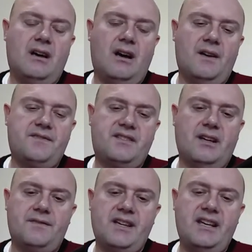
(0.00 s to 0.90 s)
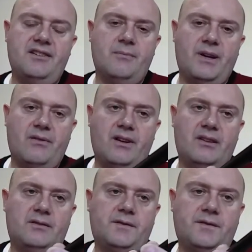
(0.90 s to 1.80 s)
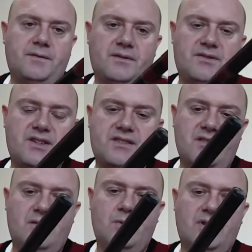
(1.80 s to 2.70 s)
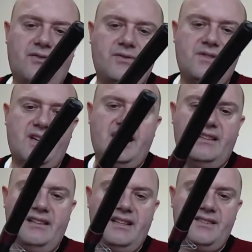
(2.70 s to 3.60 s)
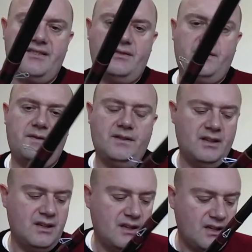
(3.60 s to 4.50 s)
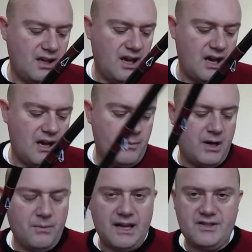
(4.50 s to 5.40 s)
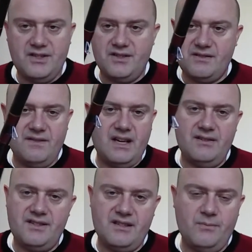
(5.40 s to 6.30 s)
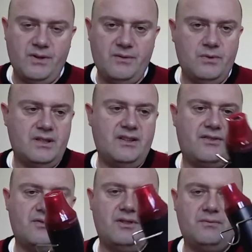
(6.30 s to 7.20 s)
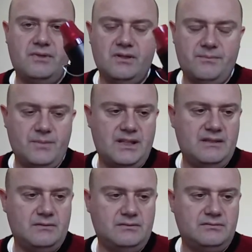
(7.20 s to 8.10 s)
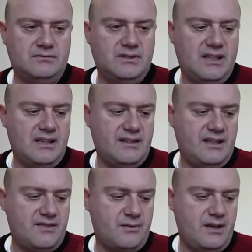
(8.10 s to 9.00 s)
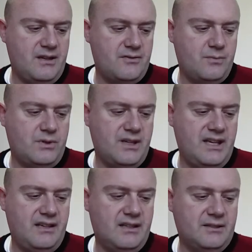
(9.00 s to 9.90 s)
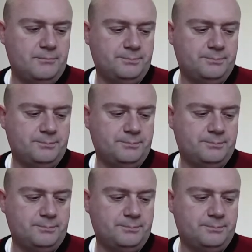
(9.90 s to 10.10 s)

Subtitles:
I've taken the butt ring off, just going to work through taking these off. I'm actually just very simply working through, got my little I think 300 watt heat gun,